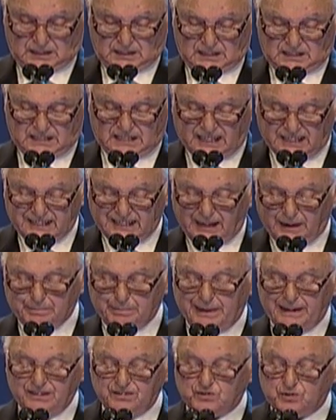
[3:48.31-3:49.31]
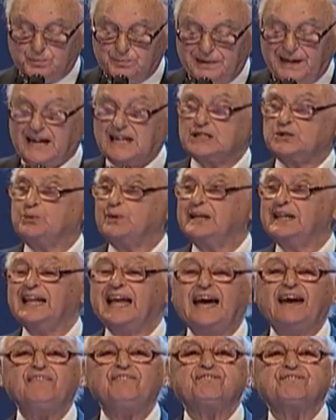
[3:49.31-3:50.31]
Said Rabin to me as we
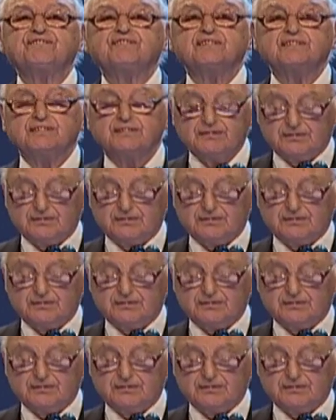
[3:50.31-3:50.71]
left,